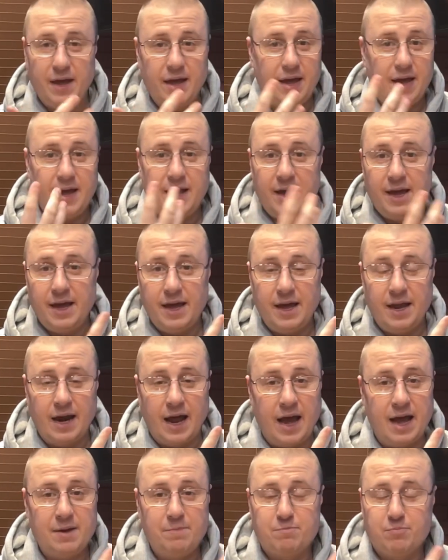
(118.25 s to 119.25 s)
And
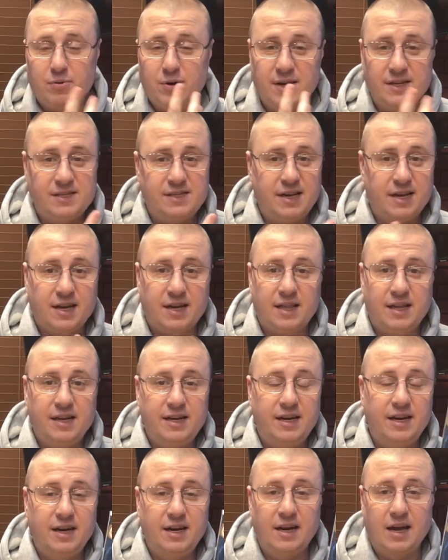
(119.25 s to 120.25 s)
I pressed it,
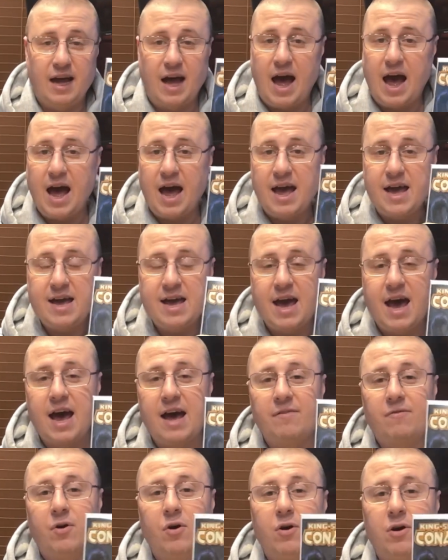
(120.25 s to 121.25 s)
cleaned it. I
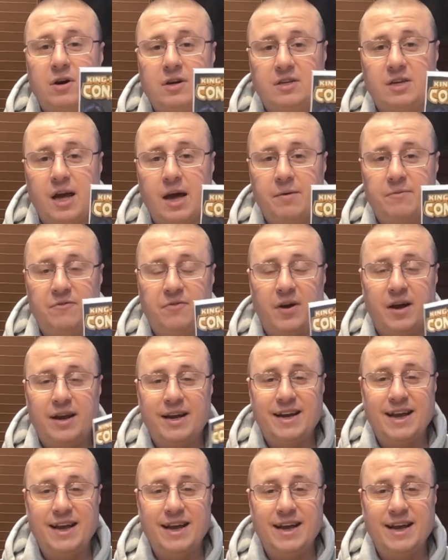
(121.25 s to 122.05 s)
have a hard time finding